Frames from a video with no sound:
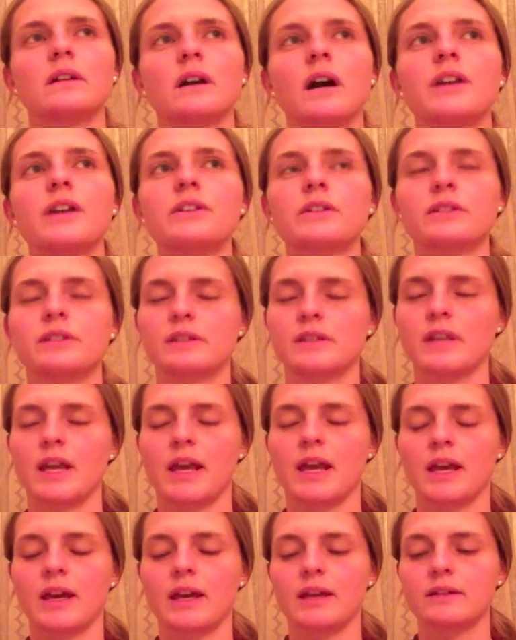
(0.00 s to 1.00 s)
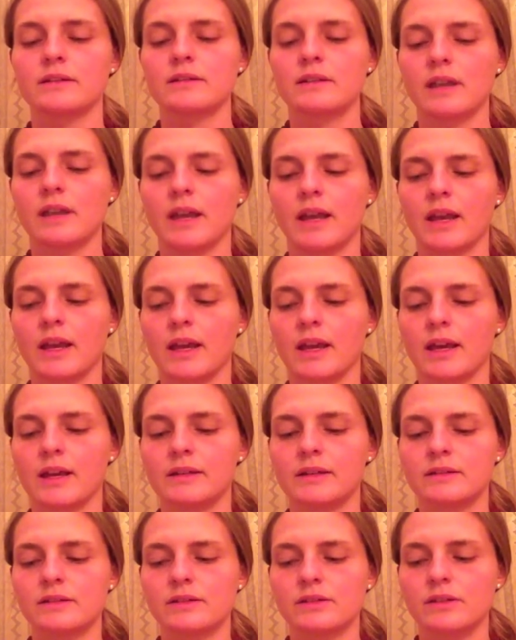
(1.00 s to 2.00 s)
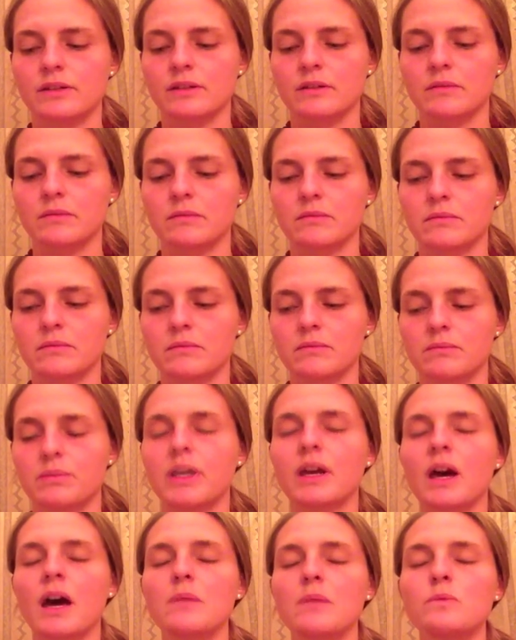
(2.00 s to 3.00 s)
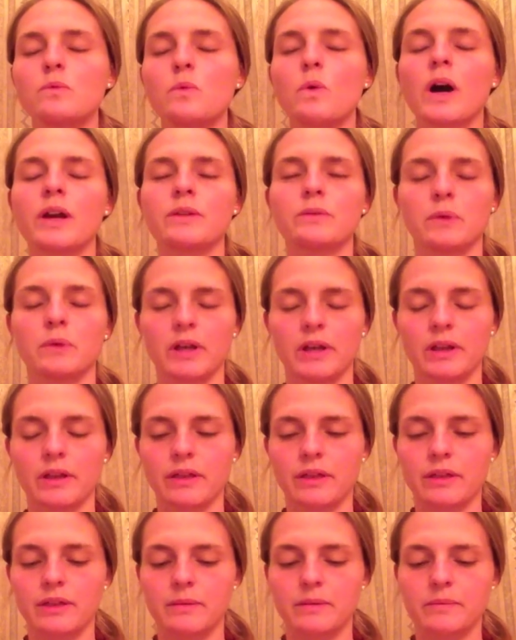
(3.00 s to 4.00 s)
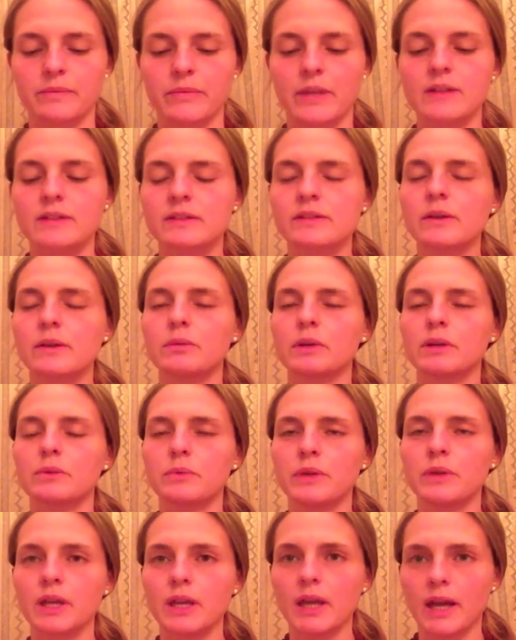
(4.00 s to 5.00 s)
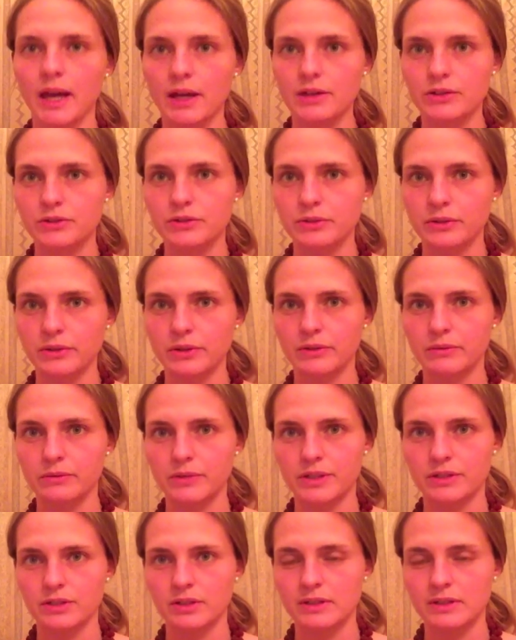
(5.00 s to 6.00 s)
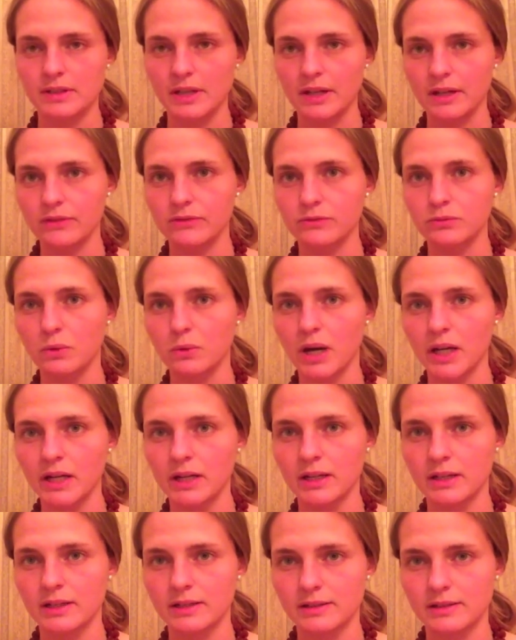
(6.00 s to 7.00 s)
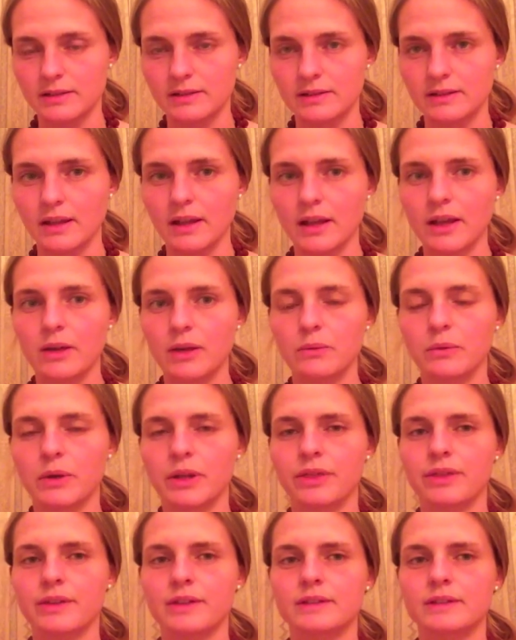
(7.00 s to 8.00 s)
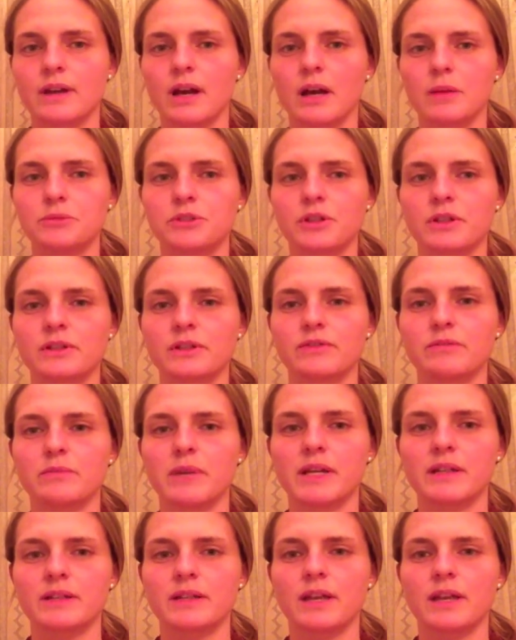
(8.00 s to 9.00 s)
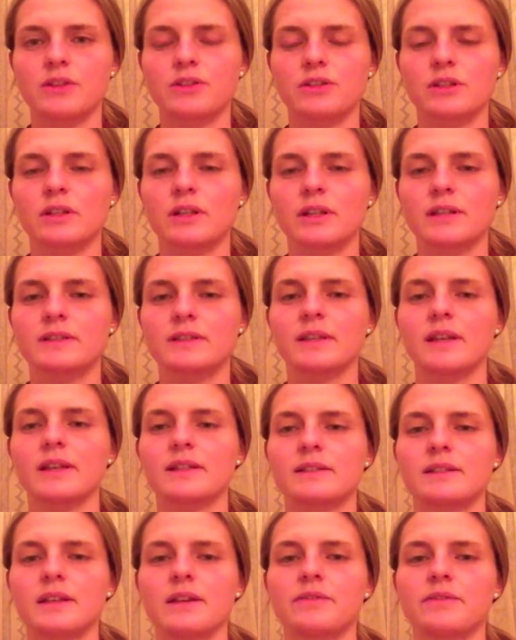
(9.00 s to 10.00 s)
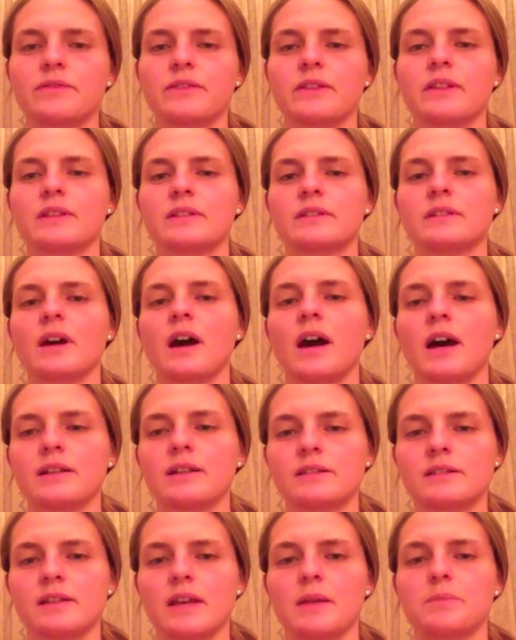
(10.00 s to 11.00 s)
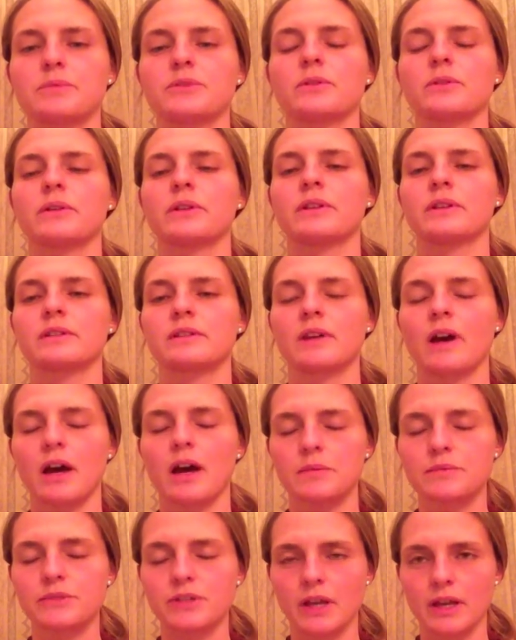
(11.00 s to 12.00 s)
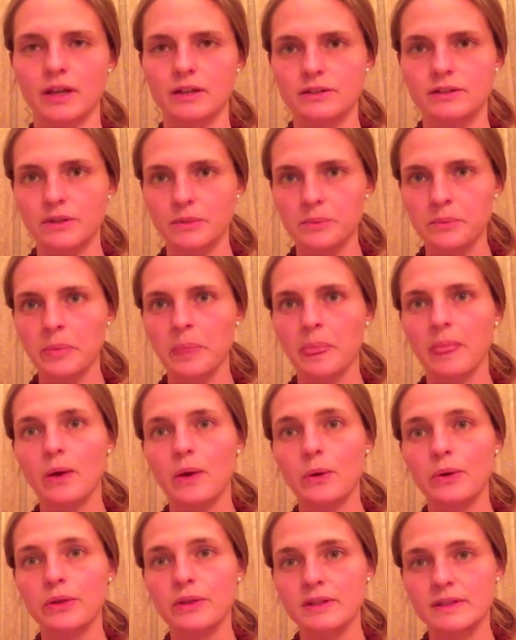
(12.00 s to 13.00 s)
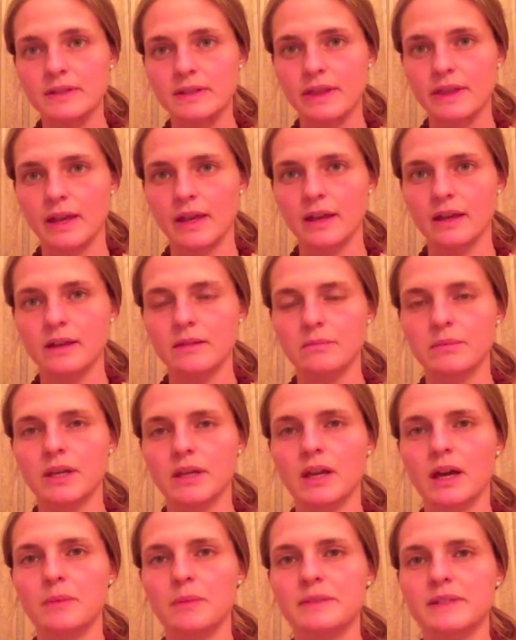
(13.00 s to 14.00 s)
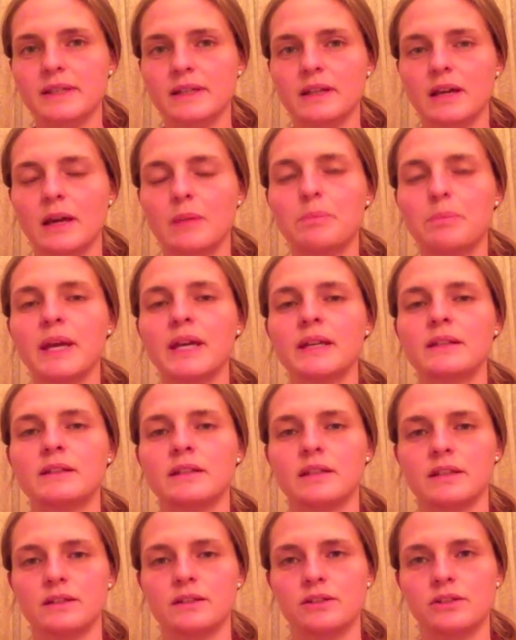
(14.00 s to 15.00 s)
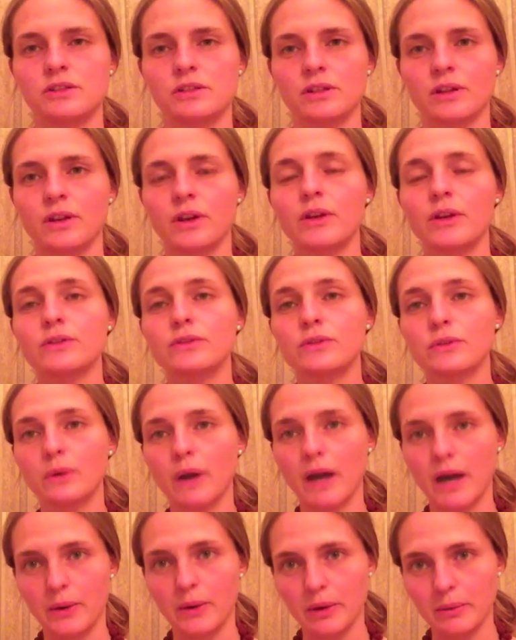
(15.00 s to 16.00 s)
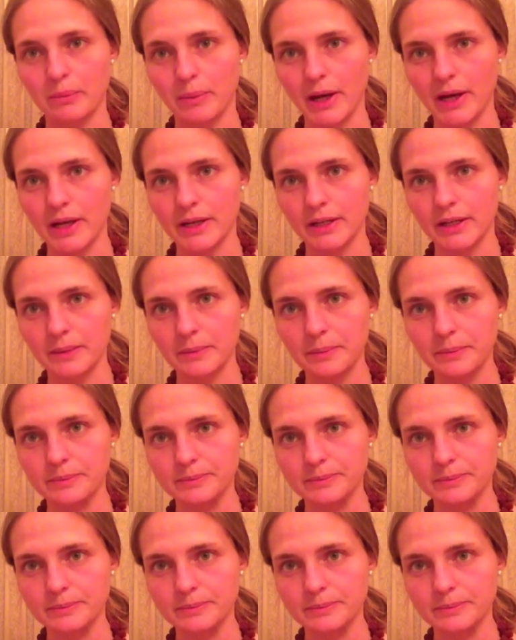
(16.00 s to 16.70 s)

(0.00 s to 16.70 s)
understand and become one with. And so when we actually reach a state of oneness with this object of meditation, it's as if this concept or this object or this thing becomes an appendage to our body.